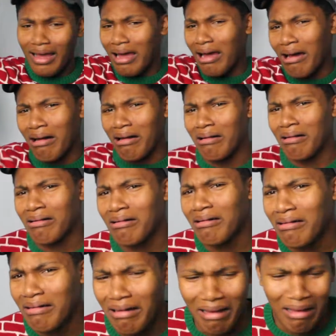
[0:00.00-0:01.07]
Oh.
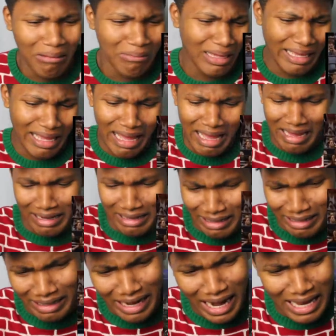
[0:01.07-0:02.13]
Oh my God.
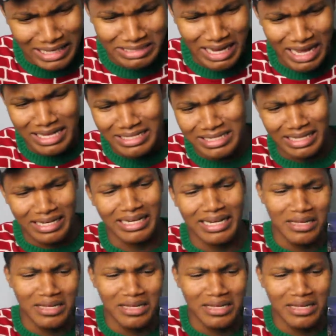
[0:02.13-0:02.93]
Not John Cena.